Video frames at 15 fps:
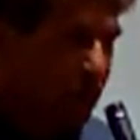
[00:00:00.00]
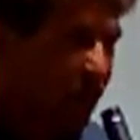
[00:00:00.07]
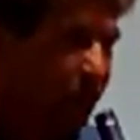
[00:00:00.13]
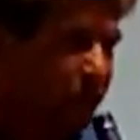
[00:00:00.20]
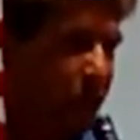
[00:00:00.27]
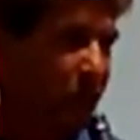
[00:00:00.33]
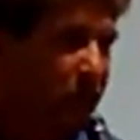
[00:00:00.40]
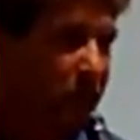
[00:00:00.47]
My
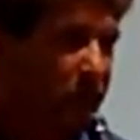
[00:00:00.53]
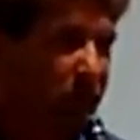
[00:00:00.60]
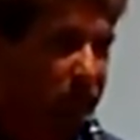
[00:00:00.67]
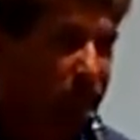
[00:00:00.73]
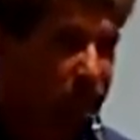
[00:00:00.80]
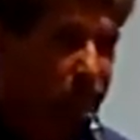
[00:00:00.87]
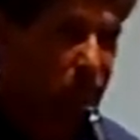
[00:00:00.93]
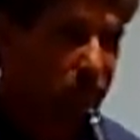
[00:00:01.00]

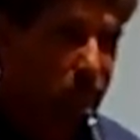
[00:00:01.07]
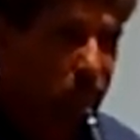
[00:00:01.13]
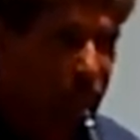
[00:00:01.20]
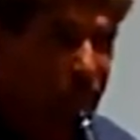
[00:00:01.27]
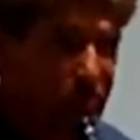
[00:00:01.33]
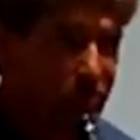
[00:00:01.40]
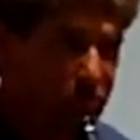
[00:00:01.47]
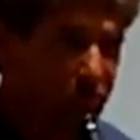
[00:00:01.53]
father,
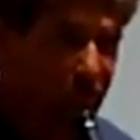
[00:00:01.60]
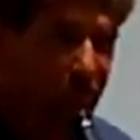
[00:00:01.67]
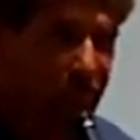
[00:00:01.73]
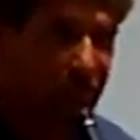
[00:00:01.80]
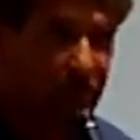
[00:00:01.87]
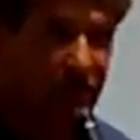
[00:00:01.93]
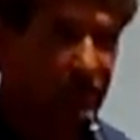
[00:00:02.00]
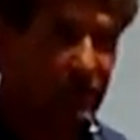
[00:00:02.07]
Richard
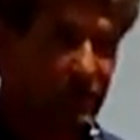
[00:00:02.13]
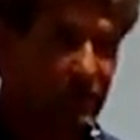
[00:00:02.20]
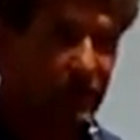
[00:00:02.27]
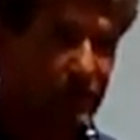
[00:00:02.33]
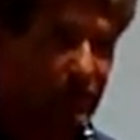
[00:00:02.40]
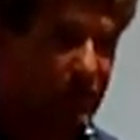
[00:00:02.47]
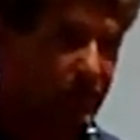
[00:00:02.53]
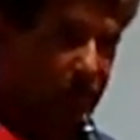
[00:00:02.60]
Burke,
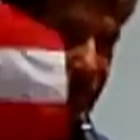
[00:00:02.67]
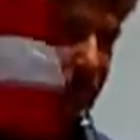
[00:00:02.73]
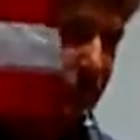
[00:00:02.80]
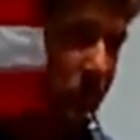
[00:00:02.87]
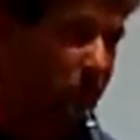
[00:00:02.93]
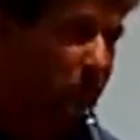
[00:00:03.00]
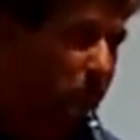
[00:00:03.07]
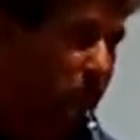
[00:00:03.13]

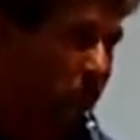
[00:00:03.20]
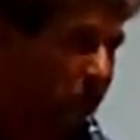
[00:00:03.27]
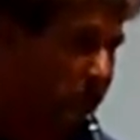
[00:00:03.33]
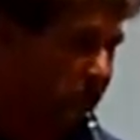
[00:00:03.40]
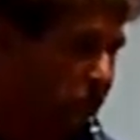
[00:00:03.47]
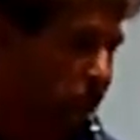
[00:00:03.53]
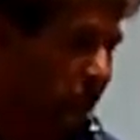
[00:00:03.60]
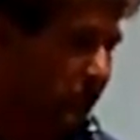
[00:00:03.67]
started Burke
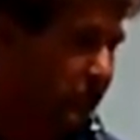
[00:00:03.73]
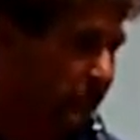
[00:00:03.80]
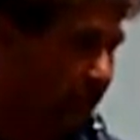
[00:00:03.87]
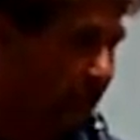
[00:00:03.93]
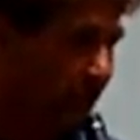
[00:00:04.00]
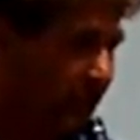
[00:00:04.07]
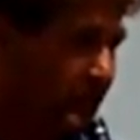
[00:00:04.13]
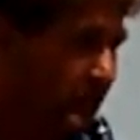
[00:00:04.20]

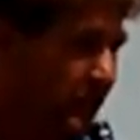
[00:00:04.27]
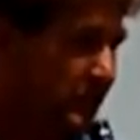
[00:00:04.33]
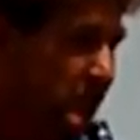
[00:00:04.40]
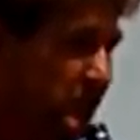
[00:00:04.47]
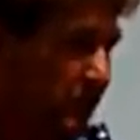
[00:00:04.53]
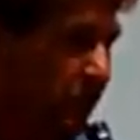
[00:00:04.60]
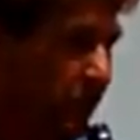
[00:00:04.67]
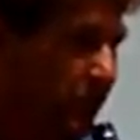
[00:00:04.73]
Construction in
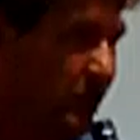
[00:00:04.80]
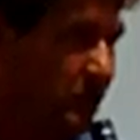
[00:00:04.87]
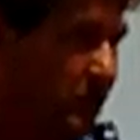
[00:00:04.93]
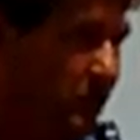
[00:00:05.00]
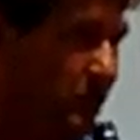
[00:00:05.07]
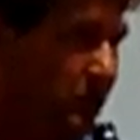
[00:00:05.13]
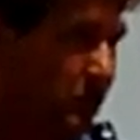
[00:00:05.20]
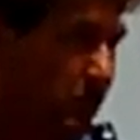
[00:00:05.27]

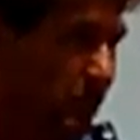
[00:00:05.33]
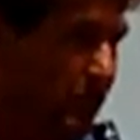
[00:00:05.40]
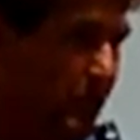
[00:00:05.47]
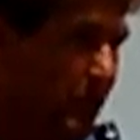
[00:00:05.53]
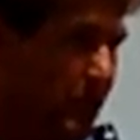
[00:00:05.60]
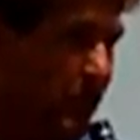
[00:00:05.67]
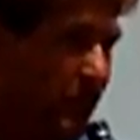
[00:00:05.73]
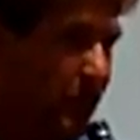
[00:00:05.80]
1972
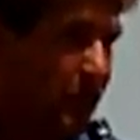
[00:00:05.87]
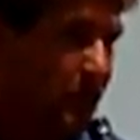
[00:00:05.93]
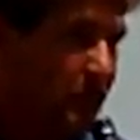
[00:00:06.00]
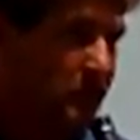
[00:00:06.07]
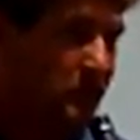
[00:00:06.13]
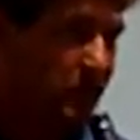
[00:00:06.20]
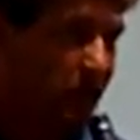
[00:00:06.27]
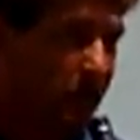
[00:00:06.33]

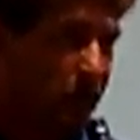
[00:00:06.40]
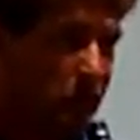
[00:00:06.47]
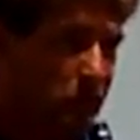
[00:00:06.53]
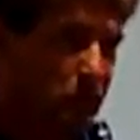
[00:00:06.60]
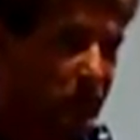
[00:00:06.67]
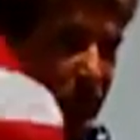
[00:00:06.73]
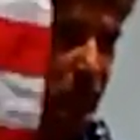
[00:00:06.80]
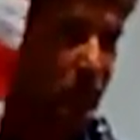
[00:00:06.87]
in San
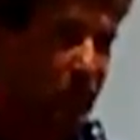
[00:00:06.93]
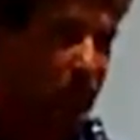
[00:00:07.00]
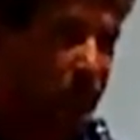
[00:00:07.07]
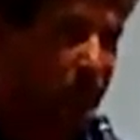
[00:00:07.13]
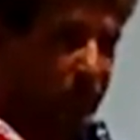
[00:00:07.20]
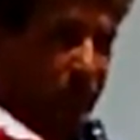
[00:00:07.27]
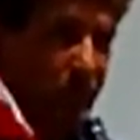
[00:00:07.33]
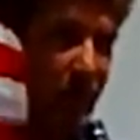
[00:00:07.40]
Luis
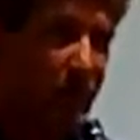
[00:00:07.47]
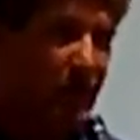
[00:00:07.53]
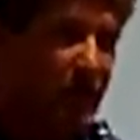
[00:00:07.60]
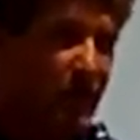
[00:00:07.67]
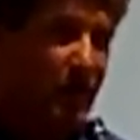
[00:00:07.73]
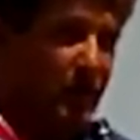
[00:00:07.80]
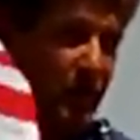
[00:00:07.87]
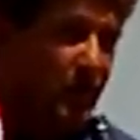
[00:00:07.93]
Obispo, and
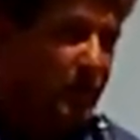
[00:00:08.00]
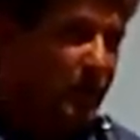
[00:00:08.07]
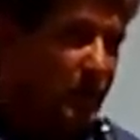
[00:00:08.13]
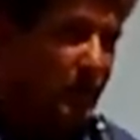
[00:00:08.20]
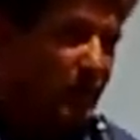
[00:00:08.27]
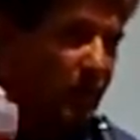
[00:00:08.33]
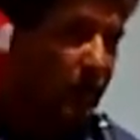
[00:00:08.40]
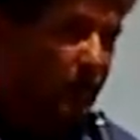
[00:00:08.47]

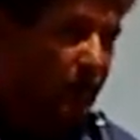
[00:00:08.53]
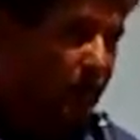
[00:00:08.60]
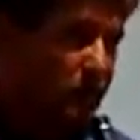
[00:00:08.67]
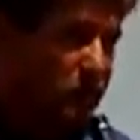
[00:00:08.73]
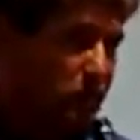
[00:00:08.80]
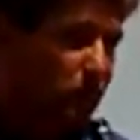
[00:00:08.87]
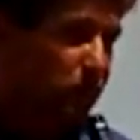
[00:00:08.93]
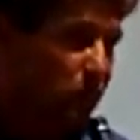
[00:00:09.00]

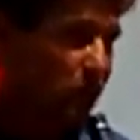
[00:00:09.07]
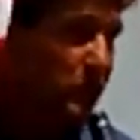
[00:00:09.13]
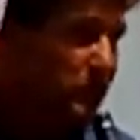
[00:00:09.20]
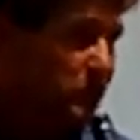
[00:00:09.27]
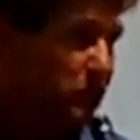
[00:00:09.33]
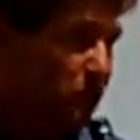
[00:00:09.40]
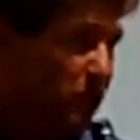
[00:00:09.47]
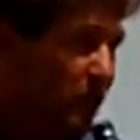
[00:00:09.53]
I'm so
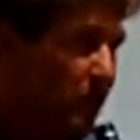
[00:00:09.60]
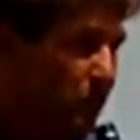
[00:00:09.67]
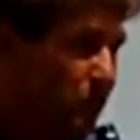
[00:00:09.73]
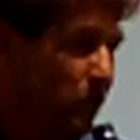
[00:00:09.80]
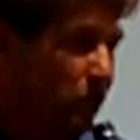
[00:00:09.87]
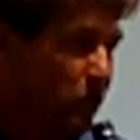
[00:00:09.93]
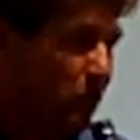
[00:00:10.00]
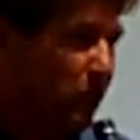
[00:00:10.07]
fortunate to have been
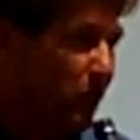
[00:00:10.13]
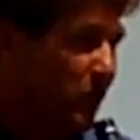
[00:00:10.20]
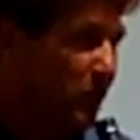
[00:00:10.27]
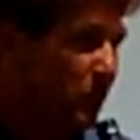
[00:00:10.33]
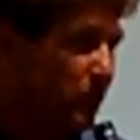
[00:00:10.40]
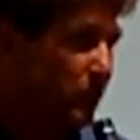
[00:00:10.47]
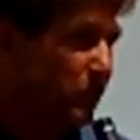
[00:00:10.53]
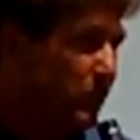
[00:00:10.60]
able to have grown
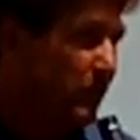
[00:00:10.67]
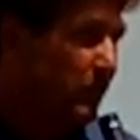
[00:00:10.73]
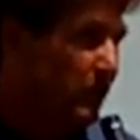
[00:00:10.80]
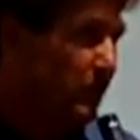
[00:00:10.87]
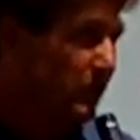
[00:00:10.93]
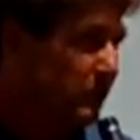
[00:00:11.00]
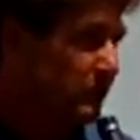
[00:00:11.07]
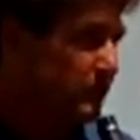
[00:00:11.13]
up
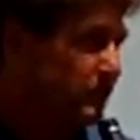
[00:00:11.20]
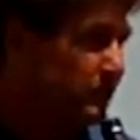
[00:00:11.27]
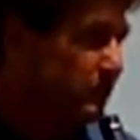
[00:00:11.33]
in a